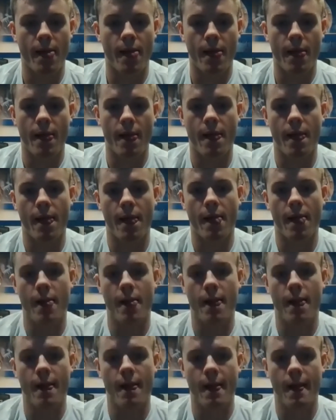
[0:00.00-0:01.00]
I'm
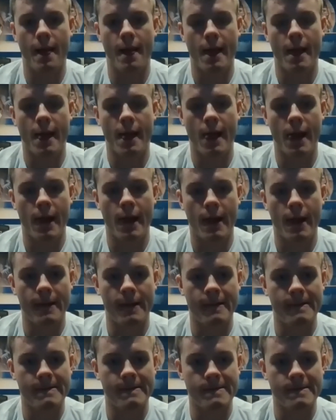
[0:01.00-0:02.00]
embarrassed. Justin took my
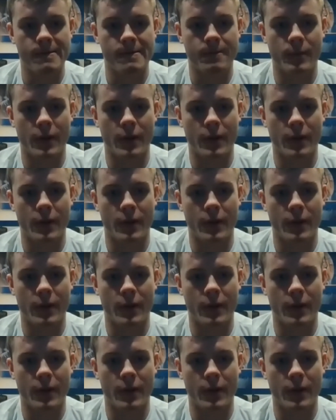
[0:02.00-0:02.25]
question, so